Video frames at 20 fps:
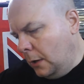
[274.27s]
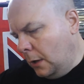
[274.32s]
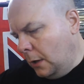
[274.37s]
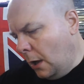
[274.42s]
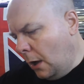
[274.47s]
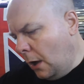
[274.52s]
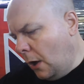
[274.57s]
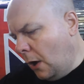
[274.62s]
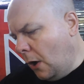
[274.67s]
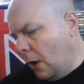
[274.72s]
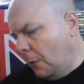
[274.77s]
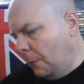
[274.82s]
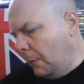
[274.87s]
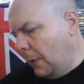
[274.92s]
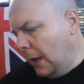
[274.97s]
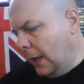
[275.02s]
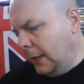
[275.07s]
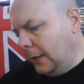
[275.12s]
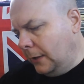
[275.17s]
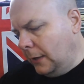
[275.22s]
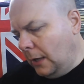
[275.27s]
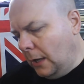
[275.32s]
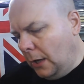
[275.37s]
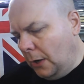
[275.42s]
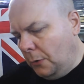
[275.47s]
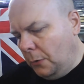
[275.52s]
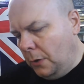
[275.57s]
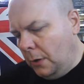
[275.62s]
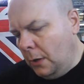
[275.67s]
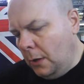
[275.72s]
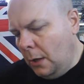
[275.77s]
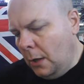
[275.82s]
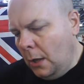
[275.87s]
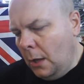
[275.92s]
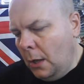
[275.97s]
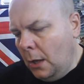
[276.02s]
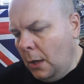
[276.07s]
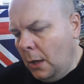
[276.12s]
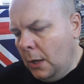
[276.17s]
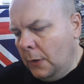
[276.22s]
oh man, no,
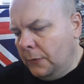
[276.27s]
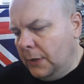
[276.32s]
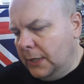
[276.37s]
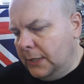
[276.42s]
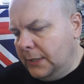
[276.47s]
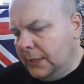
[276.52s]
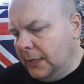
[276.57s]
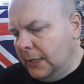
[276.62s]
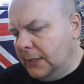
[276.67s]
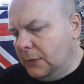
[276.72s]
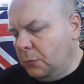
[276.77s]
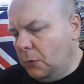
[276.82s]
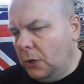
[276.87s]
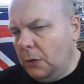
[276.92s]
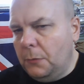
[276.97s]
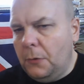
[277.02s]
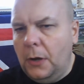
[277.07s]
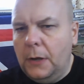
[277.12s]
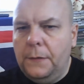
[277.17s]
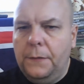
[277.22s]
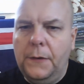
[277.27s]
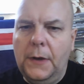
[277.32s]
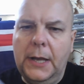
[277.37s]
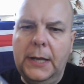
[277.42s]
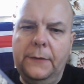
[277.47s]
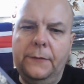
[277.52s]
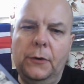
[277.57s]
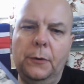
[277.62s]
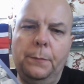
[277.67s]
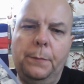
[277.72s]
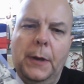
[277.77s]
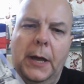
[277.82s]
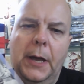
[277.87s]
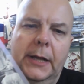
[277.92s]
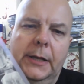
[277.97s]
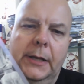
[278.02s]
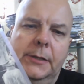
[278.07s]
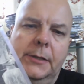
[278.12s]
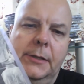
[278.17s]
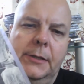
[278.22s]
this is one of my favourite
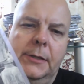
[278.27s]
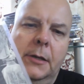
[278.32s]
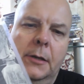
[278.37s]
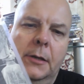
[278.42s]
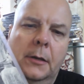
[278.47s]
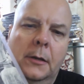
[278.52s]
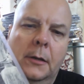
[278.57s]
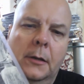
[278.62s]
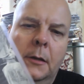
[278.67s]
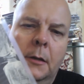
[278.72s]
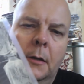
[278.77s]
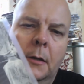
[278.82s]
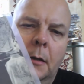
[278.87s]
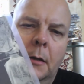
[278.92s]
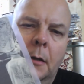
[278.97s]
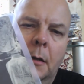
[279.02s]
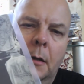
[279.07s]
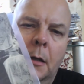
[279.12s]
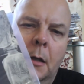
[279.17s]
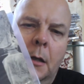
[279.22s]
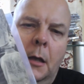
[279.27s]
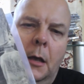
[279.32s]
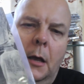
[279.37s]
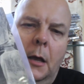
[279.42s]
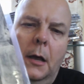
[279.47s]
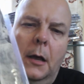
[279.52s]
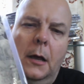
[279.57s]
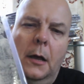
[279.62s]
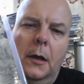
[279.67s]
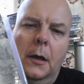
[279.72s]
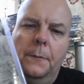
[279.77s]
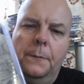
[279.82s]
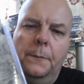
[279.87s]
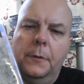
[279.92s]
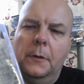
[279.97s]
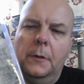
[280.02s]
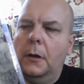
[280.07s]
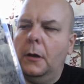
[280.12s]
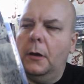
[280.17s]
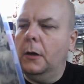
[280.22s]
bands.
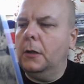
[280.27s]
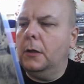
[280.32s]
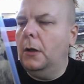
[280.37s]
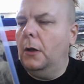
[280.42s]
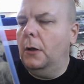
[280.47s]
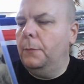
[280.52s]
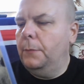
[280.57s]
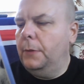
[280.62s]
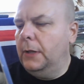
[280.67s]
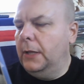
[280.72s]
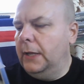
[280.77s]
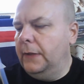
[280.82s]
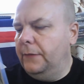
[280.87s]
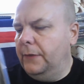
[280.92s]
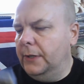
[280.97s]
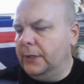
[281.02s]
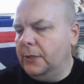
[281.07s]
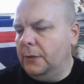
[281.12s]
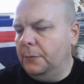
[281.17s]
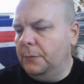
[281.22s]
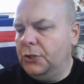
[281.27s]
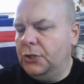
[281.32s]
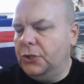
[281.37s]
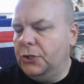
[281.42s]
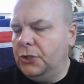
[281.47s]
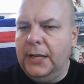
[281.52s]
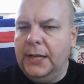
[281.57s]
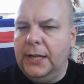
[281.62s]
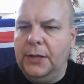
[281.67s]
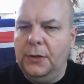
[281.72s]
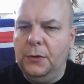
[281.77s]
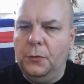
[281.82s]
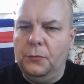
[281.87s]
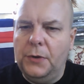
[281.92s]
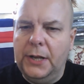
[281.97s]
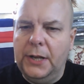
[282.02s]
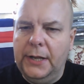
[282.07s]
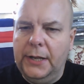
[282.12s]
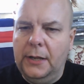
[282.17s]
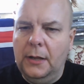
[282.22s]
I can't believe this, I'm shaking
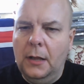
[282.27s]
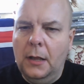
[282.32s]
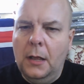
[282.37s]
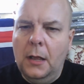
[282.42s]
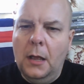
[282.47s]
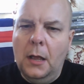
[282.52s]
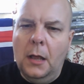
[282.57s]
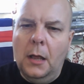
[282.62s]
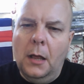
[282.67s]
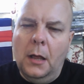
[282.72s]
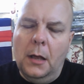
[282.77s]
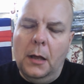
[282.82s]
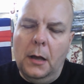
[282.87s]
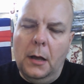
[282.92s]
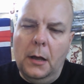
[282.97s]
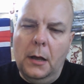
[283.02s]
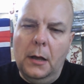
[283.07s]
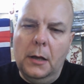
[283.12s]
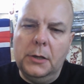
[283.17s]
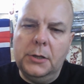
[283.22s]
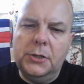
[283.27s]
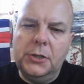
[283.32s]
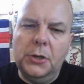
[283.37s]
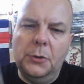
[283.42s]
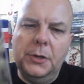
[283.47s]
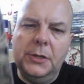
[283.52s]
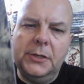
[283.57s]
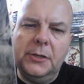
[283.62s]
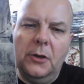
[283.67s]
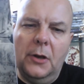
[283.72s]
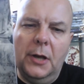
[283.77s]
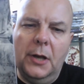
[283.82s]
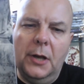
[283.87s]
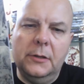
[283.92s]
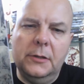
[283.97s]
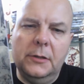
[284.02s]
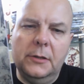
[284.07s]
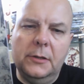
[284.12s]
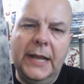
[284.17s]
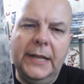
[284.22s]
already. Suicidal
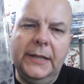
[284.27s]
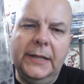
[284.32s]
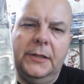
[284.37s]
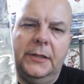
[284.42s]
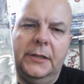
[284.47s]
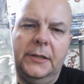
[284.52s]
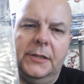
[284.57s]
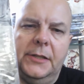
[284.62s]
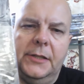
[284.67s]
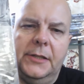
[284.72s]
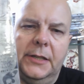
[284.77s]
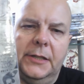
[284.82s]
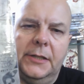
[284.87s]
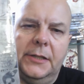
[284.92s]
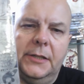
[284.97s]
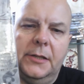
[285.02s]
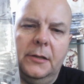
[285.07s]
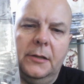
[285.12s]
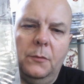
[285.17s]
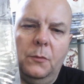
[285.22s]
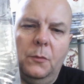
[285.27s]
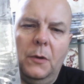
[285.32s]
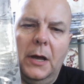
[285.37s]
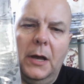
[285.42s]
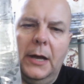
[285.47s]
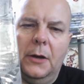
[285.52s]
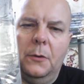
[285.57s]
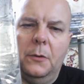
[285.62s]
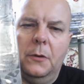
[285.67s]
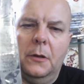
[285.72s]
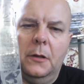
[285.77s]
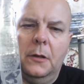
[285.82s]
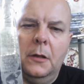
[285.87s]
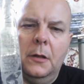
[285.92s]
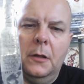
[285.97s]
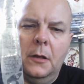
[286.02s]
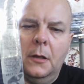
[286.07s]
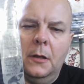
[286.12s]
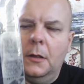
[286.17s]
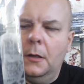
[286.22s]
Tendencies, wow,
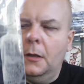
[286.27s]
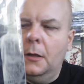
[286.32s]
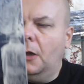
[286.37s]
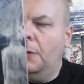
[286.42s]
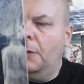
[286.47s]
I'm